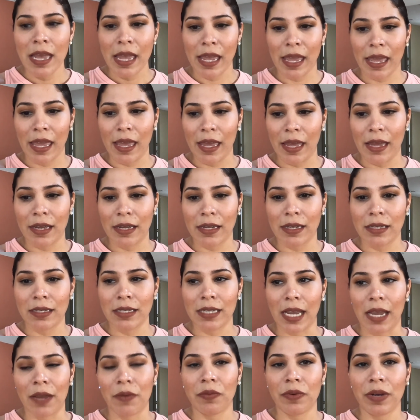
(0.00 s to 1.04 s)
And
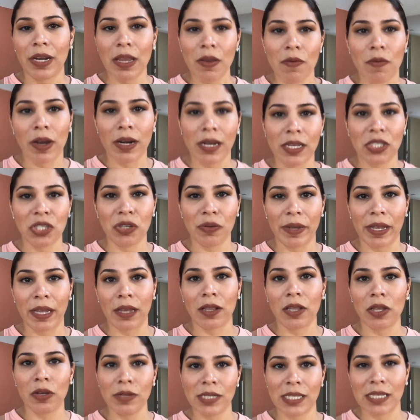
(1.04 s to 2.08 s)
I really wanted to
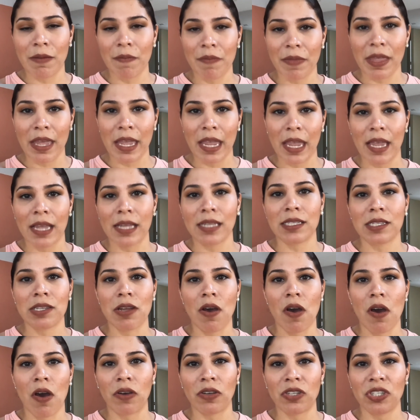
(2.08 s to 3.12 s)
include some things.
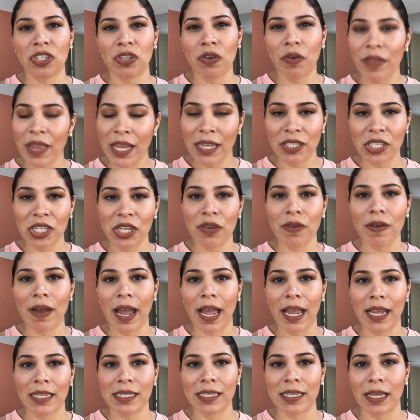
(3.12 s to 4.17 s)
I'll show that to you
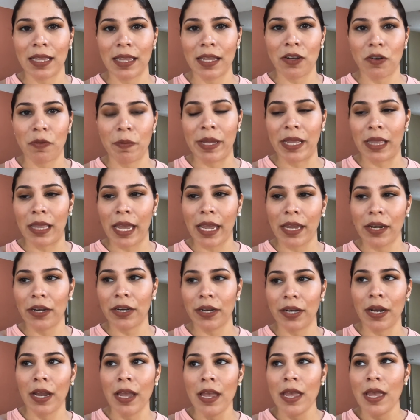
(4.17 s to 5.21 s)
guys a little bit
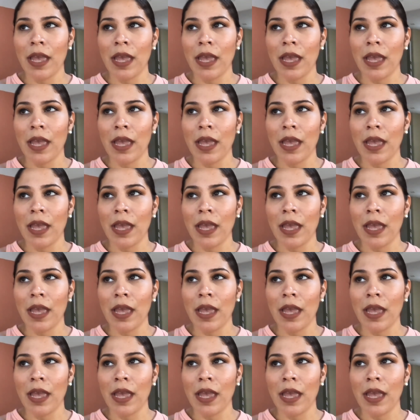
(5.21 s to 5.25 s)
later.